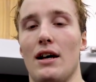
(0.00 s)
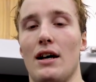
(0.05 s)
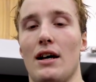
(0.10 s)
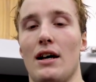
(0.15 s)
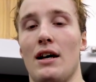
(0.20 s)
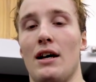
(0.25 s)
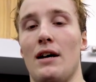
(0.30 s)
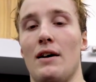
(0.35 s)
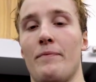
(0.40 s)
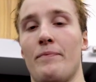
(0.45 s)

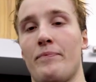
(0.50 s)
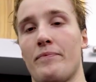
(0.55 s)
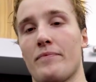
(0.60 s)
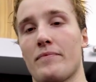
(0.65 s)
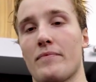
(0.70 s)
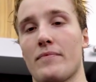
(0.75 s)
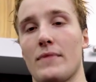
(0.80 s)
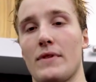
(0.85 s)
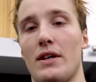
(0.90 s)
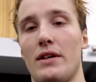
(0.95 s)
I
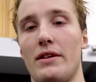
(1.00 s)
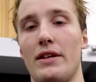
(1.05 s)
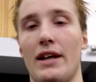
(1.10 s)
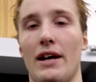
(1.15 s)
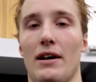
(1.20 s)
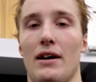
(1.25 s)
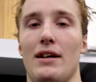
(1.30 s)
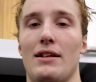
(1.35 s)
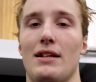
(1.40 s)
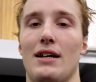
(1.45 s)

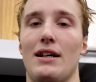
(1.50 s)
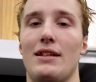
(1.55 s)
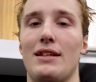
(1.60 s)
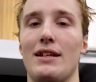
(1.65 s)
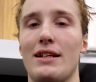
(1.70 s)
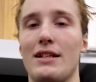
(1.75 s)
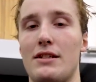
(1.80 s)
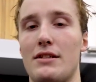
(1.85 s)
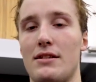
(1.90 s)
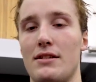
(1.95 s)

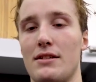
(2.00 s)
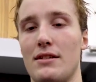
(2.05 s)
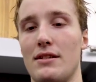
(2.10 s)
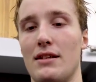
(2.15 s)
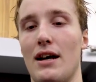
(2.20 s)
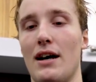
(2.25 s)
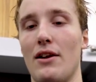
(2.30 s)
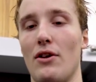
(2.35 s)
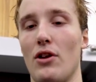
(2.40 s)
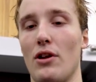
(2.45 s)
think it's
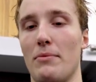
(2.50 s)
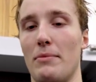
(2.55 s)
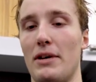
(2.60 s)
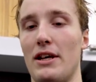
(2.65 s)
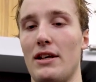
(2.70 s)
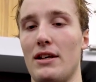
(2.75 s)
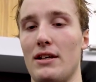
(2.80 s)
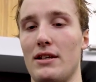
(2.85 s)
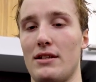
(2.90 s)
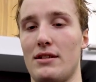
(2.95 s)
not only
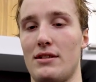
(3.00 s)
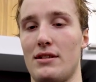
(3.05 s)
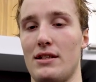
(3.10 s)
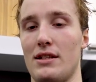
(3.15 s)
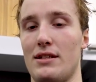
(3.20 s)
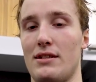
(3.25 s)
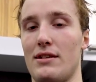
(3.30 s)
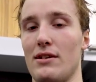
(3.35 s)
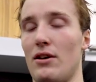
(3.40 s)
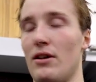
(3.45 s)
me,
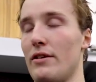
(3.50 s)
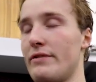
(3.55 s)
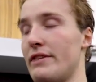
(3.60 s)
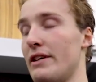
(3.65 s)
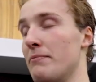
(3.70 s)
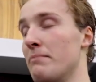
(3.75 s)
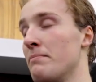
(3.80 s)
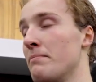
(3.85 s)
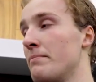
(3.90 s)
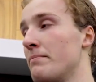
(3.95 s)
it's the whole
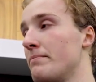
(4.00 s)
team.